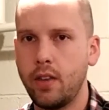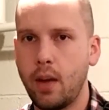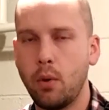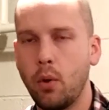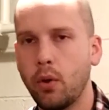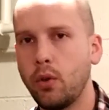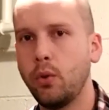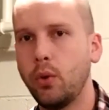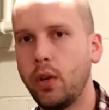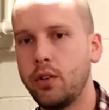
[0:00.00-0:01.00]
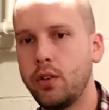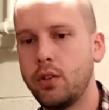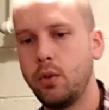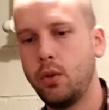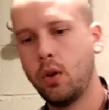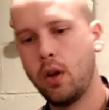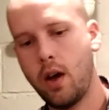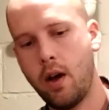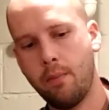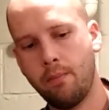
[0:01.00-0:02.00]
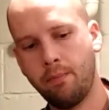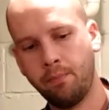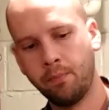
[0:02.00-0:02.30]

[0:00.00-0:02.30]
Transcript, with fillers: that molecule into um,